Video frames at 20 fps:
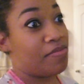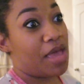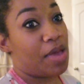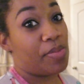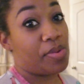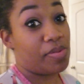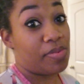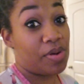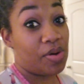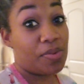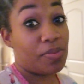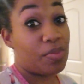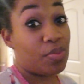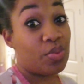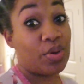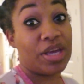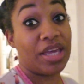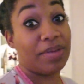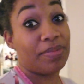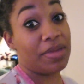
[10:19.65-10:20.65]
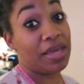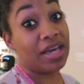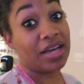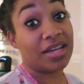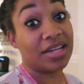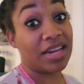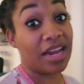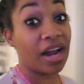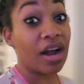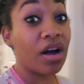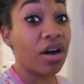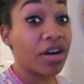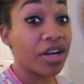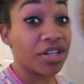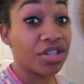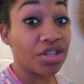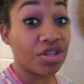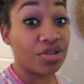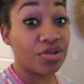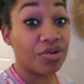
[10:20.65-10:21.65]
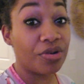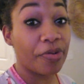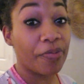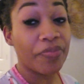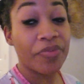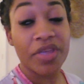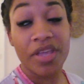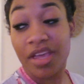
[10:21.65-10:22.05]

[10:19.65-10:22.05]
maybe we, me and Cadero can do.